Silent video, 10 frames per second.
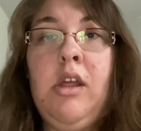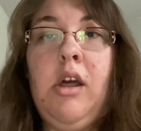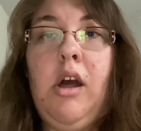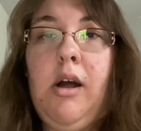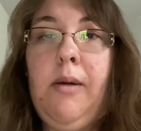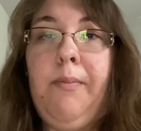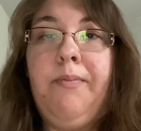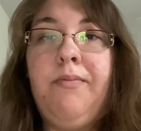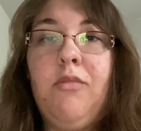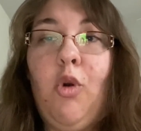
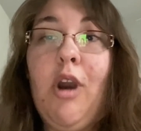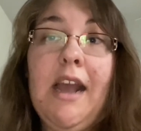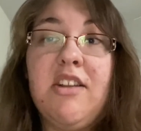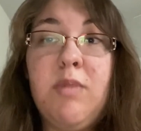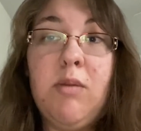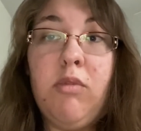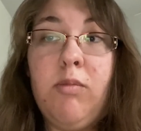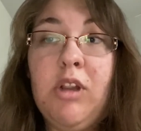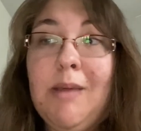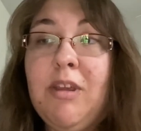or ask people
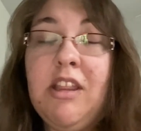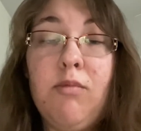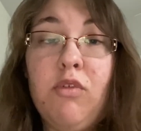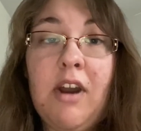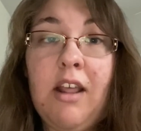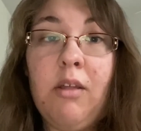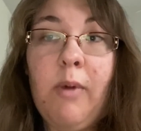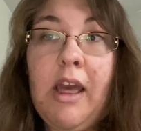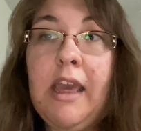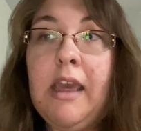politely to move out of the
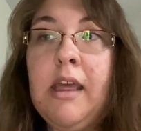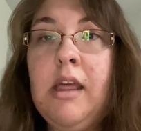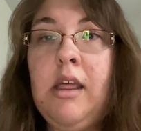way.